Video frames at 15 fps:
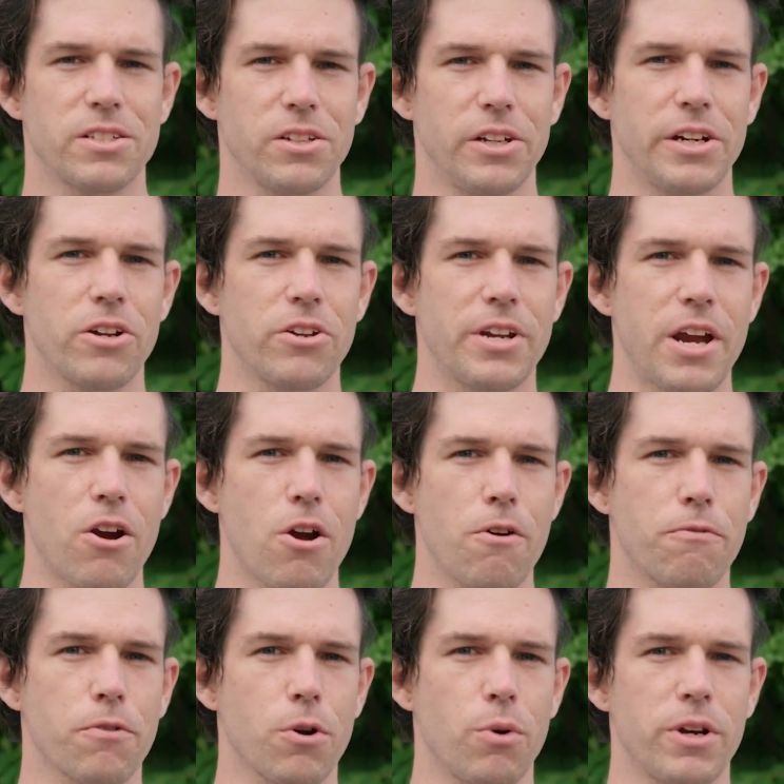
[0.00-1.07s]
It's a little
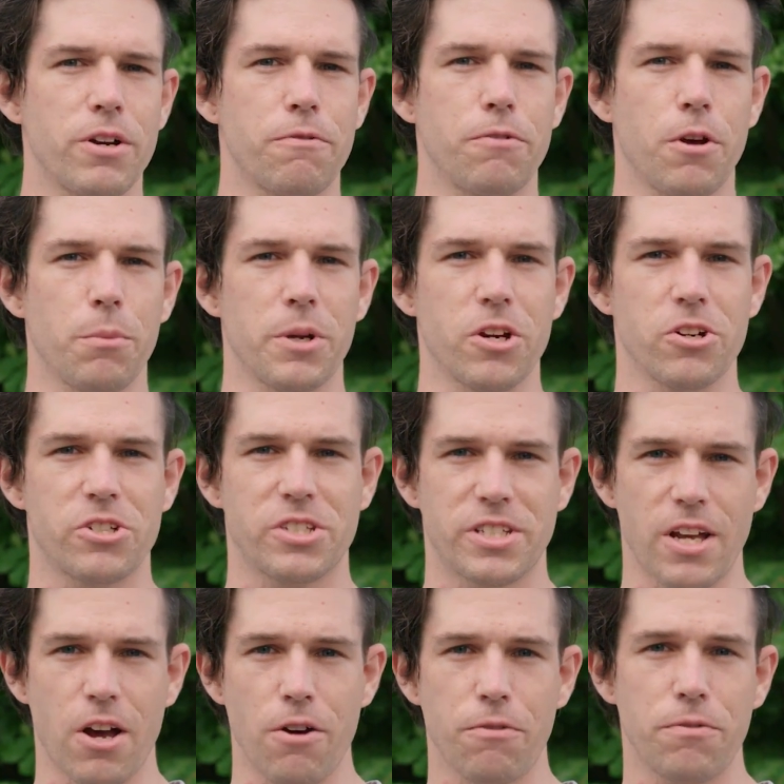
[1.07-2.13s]
narrow for when you're filming
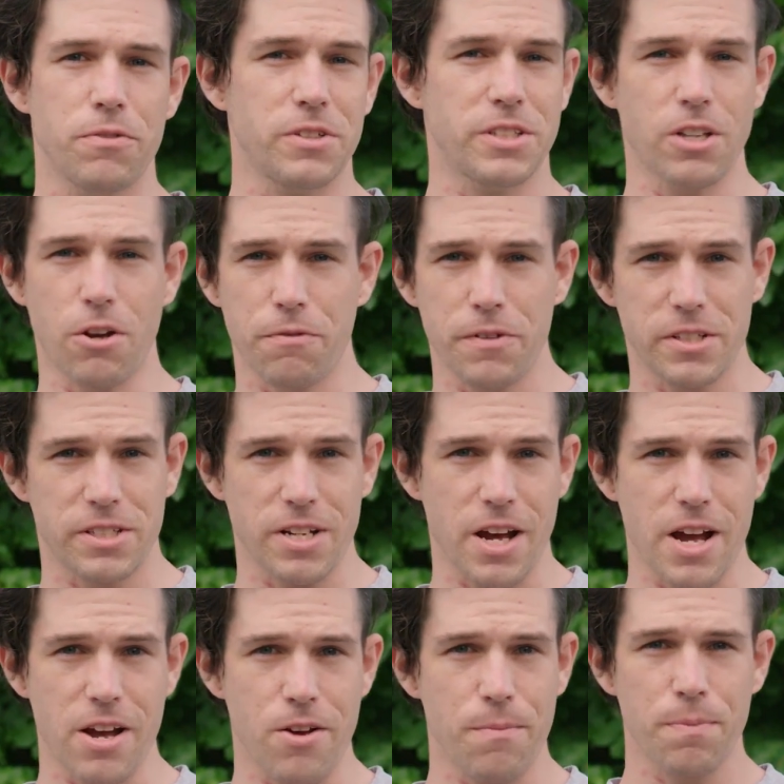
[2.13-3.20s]
yourself, selfie
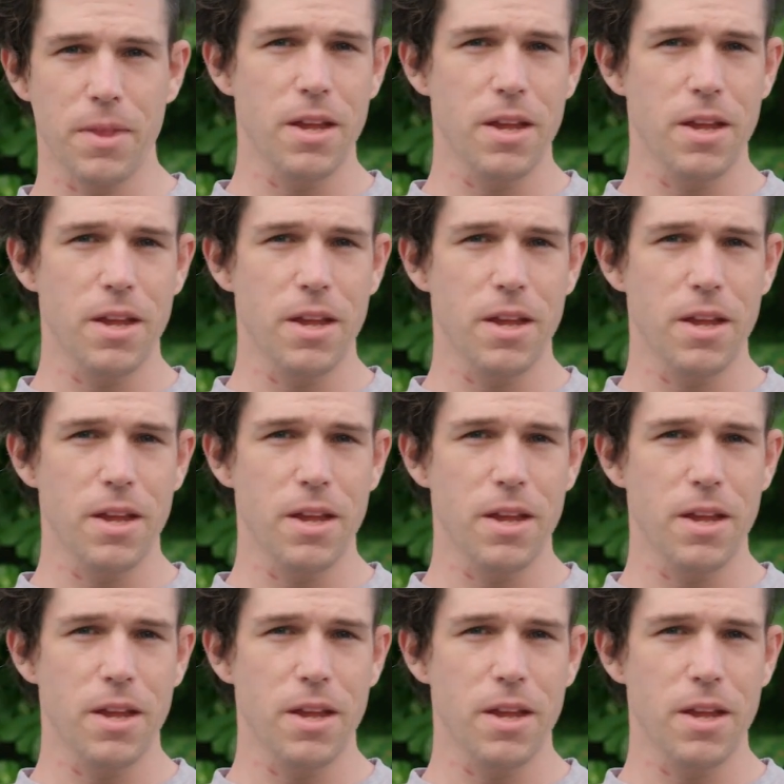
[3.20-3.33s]
style,